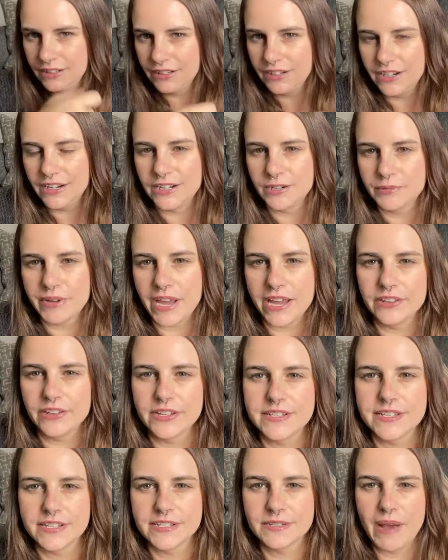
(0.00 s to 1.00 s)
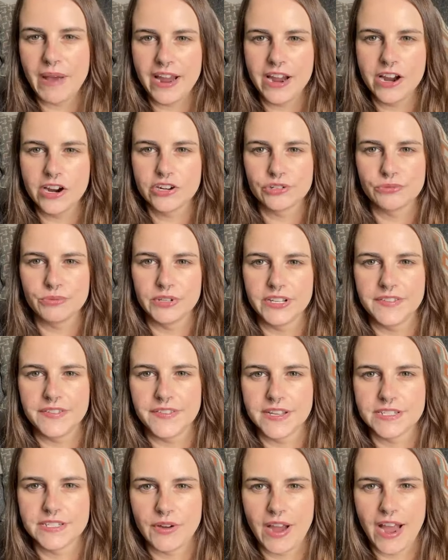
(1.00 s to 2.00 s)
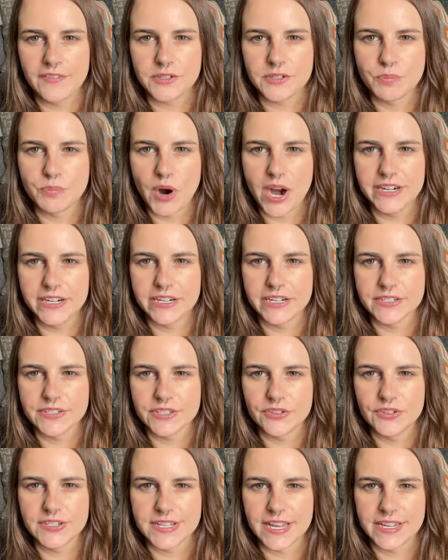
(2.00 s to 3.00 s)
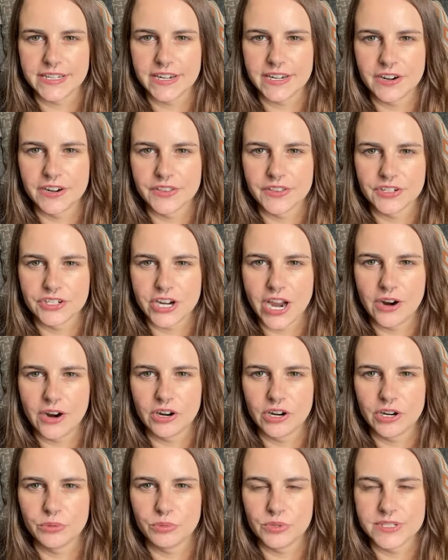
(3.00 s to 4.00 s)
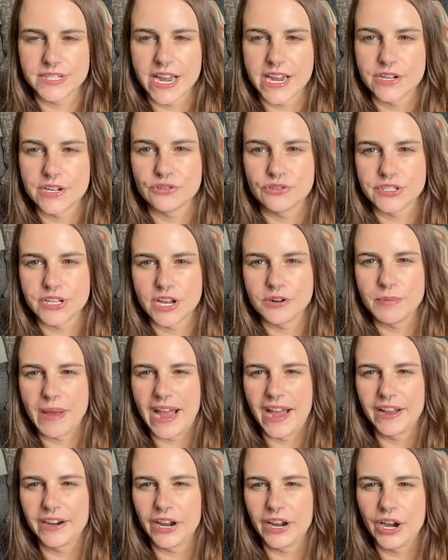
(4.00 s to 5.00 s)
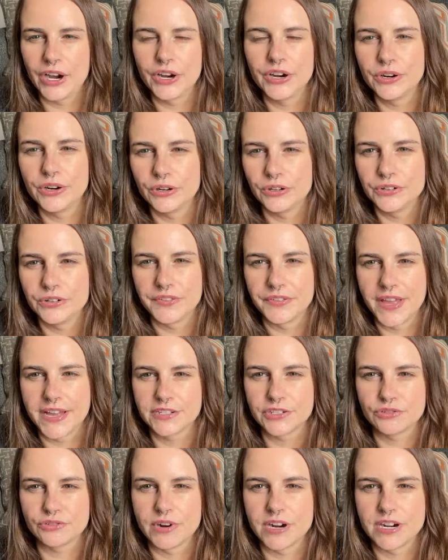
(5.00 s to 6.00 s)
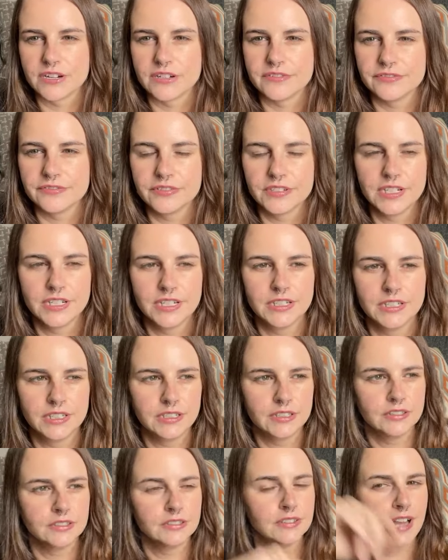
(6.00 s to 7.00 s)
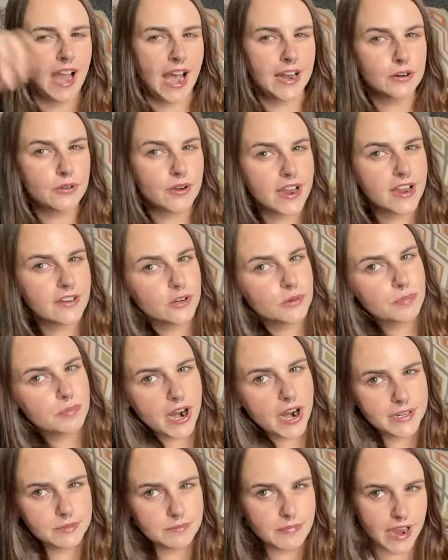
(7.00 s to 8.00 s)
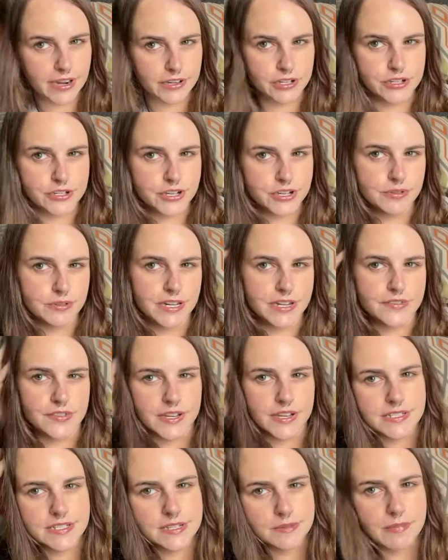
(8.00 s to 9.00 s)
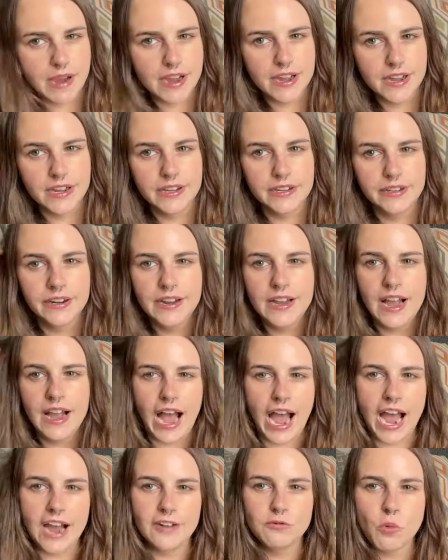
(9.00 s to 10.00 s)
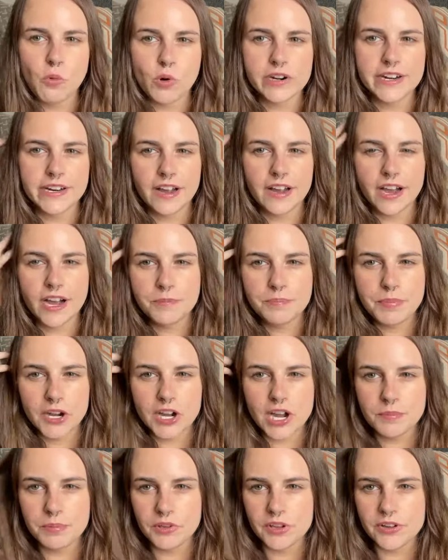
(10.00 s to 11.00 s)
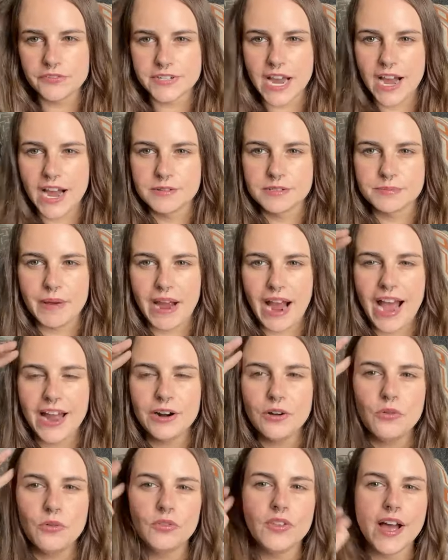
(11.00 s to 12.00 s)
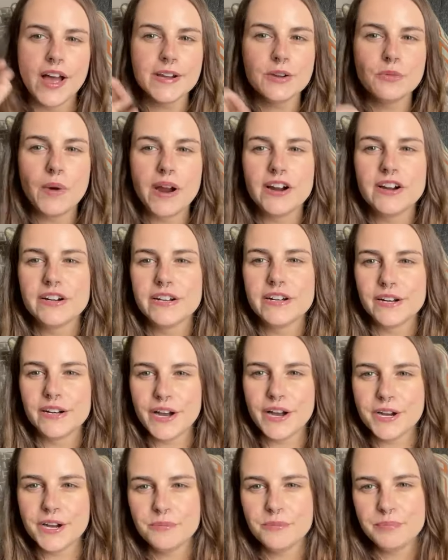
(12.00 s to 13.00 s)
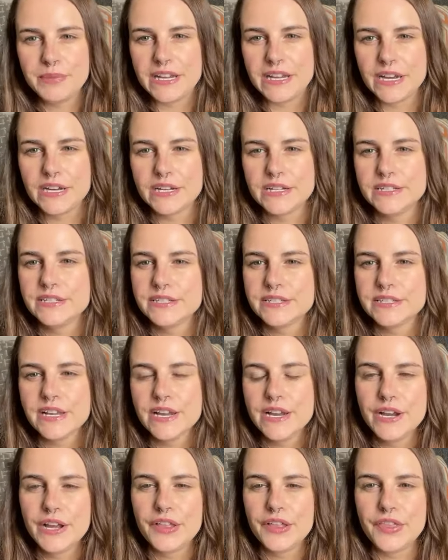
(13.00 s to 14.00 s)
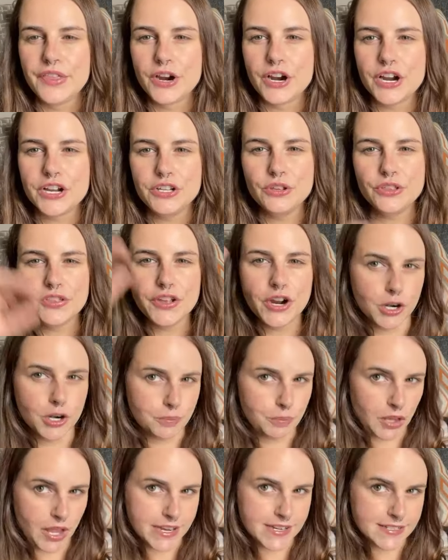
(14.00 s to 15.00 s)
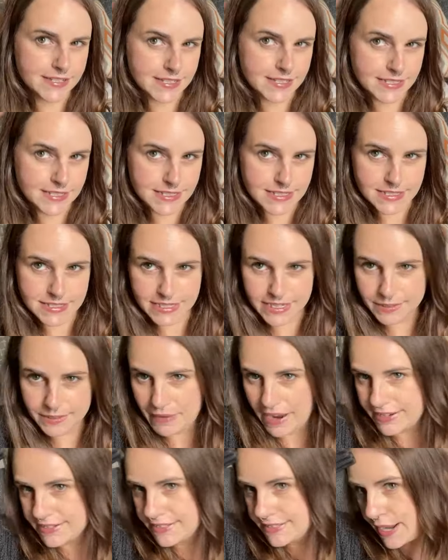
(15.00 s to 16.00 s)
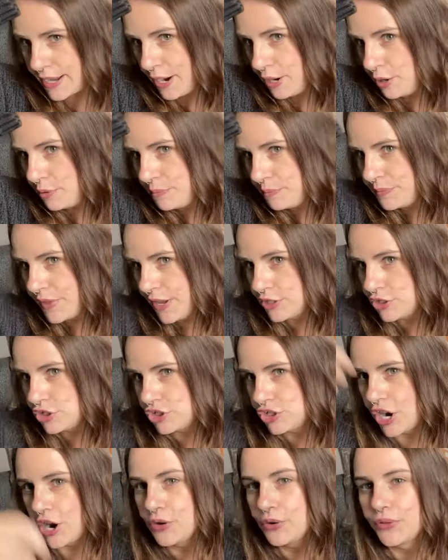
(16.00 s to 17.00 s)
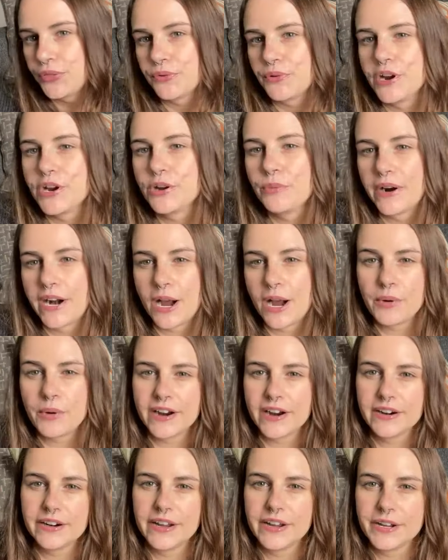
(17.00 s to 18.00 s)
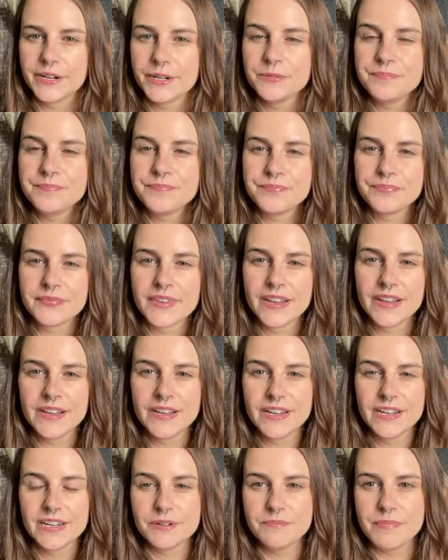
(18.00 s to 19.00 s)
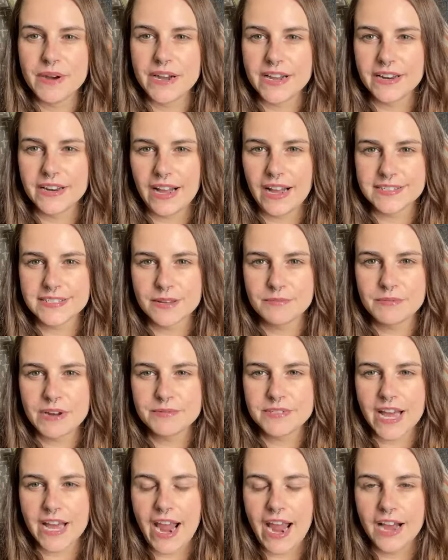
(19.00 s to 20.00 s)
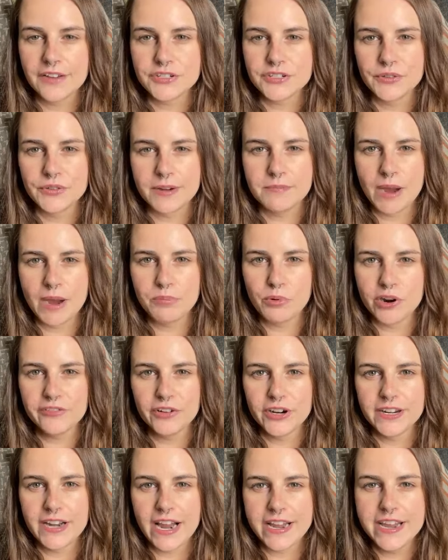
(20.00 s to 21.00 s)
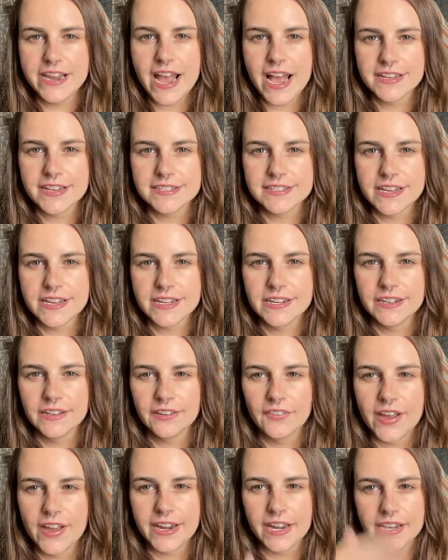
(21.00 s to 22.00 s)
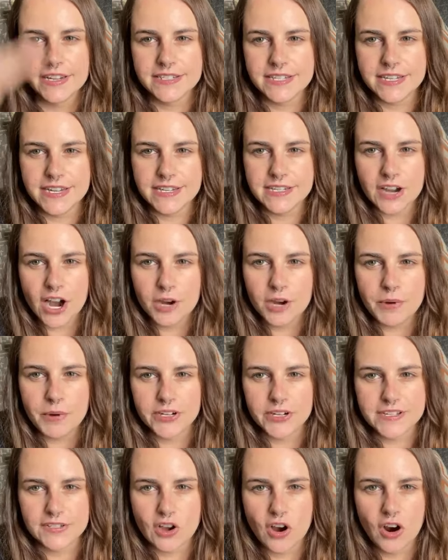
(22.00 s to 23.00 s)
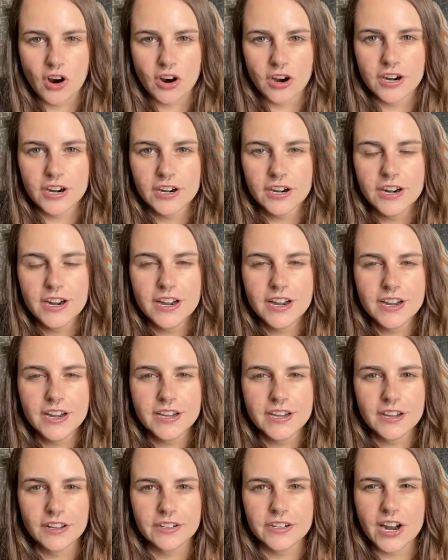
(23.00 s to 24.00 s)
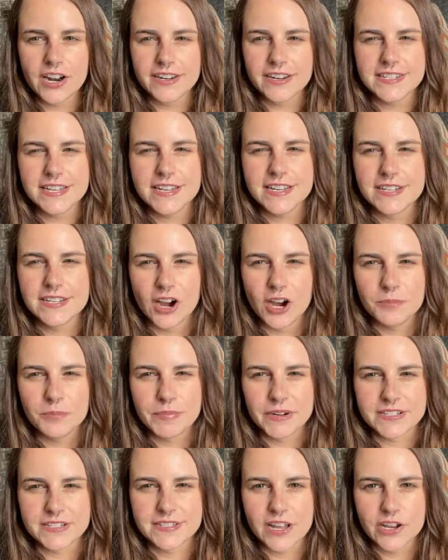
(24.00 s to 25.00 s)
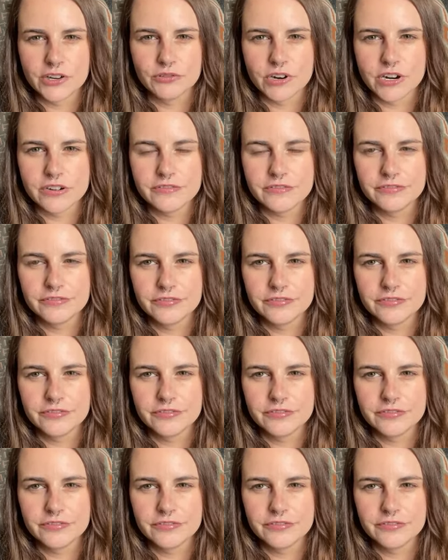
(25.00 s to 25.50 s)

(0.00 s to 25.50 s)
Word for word: Um, Kayla says, My hair is really thin, so I have to braid it as soon as I get out of the shower. It will tangle so bad. Oh, that's rough. I don't ever braid mine or do anything to mine. I've worn it up a couple of times, but I don't like wearing it up because there, there are places in my scalp that show through when I wear it up. But sometimes I have to. Like, my boyfriend, he has a, like, a T-top on his car. Not a T-top, but a sunroof.